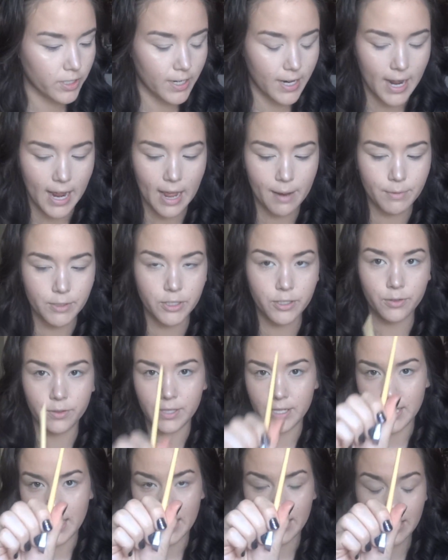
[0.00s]
Today I'm just
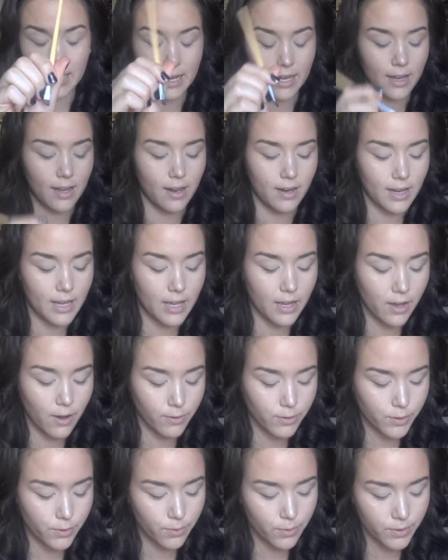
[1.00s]
using an, an
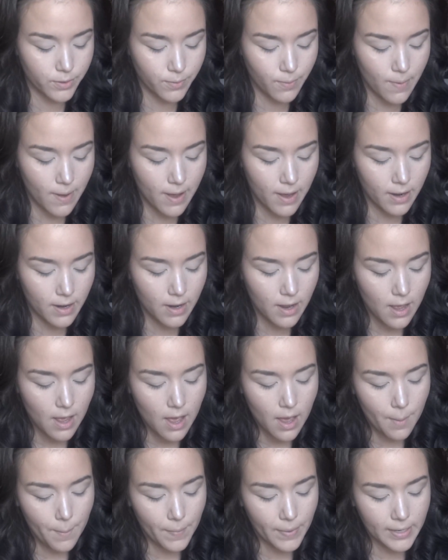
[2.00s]
Eco Tools one,
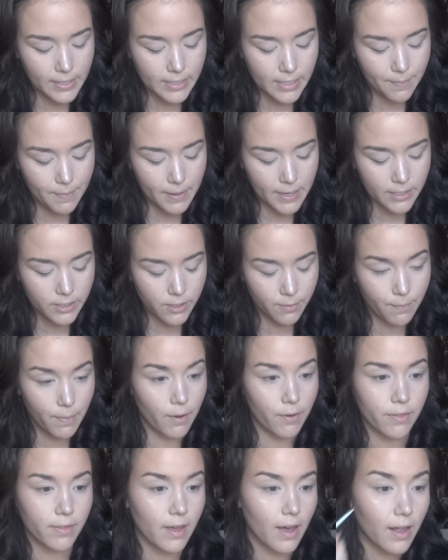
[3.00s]
and dip it into
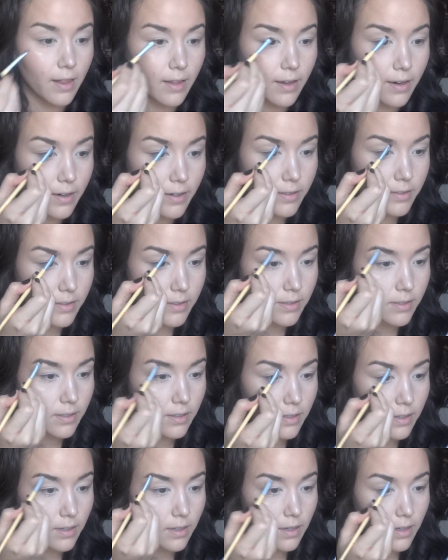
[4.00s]
both colors
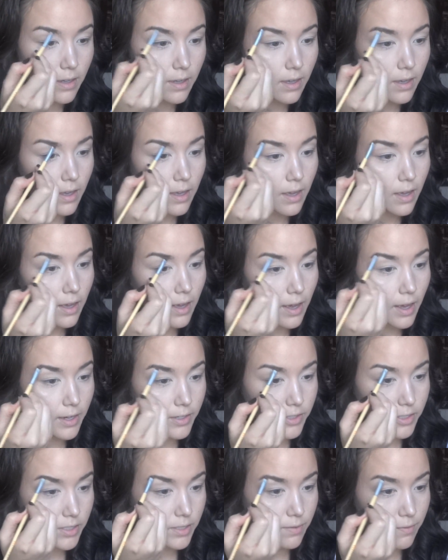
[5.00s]

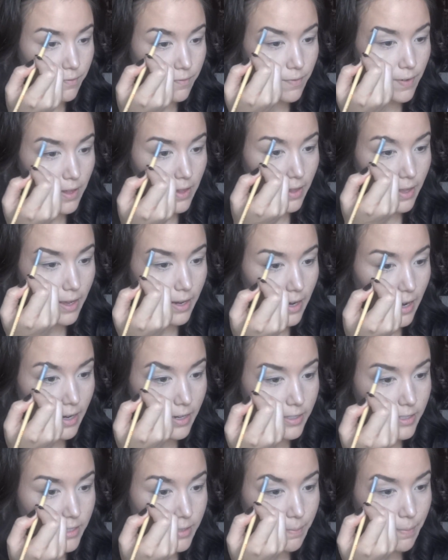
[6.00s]
and just fill in
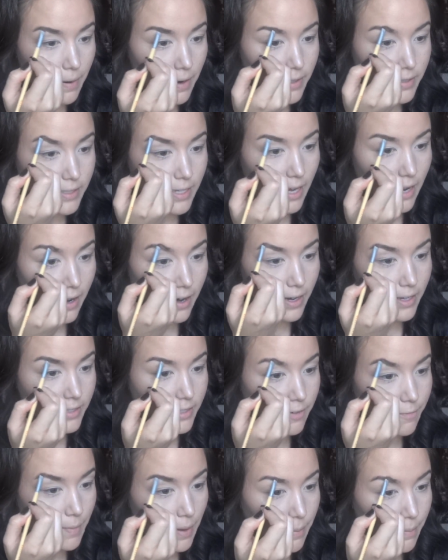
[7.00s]
any sparse
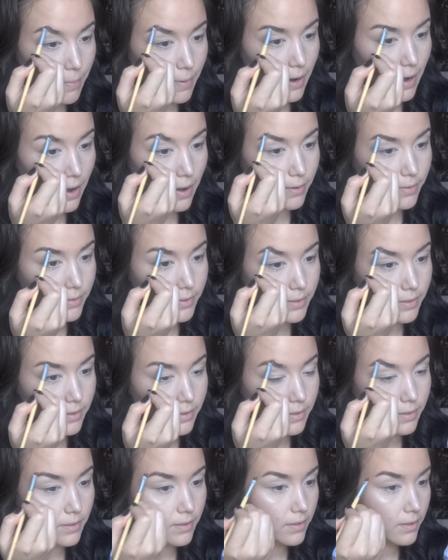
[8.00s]
areas of my
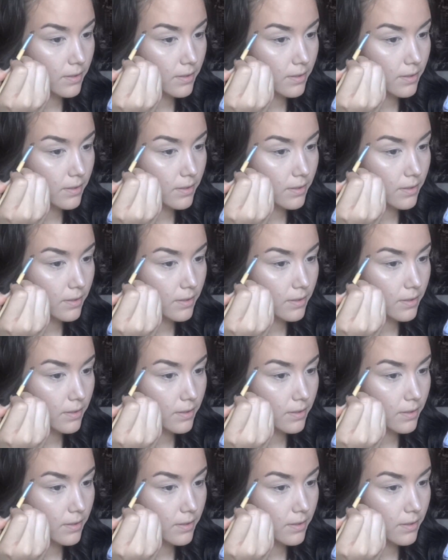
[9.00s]
brows.